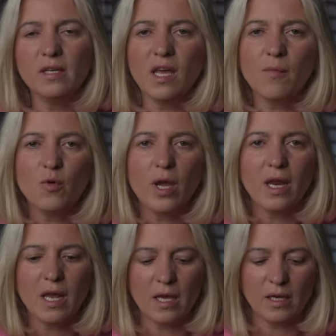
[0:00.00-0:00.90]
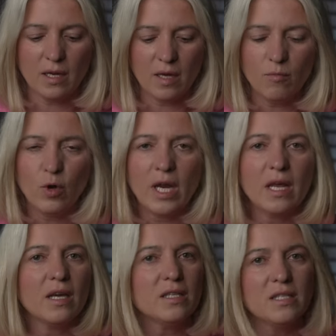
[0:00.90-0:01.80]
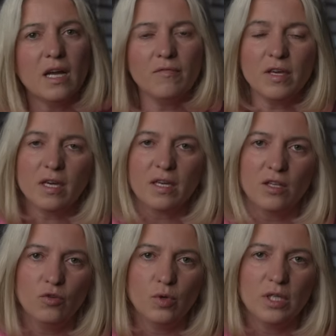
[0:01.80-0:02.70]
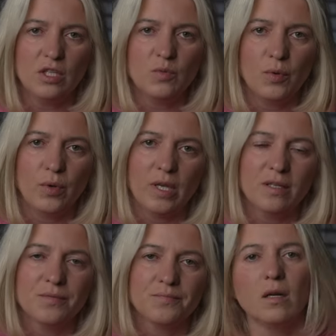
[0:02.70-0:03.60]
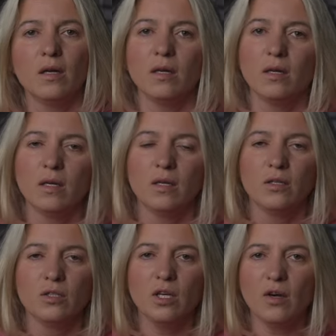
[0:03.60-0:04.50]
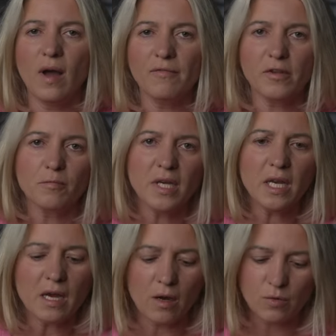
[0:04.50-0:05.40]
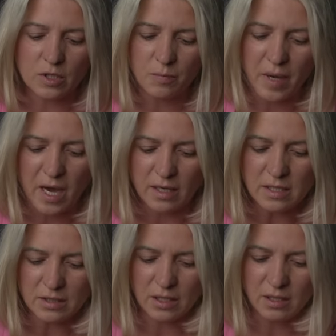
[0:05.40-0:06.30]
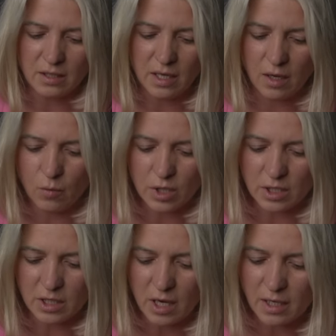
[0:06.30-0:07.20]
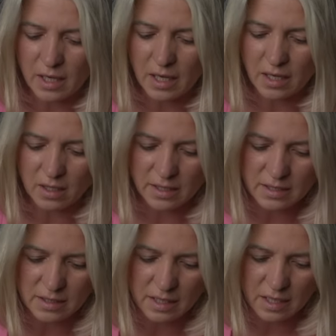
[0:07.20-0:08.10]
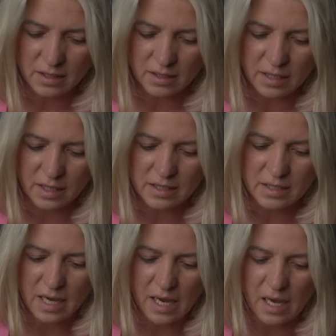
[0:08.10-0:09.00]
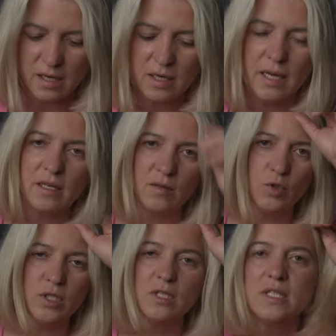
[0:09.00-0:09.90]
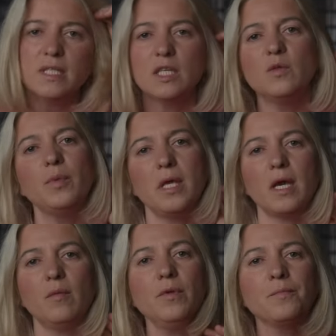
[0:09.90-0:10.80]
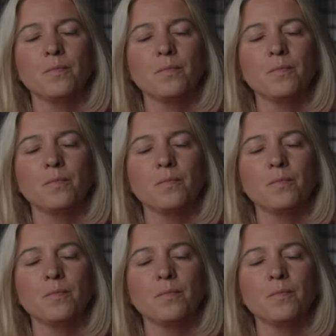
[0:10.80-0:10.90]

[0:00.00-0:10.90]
and I'm waiting and I'm waiting. It's nothing I can do at this point. So after many hours passed, now we're talking, let's see, the next day, like almost at 6 p.m.,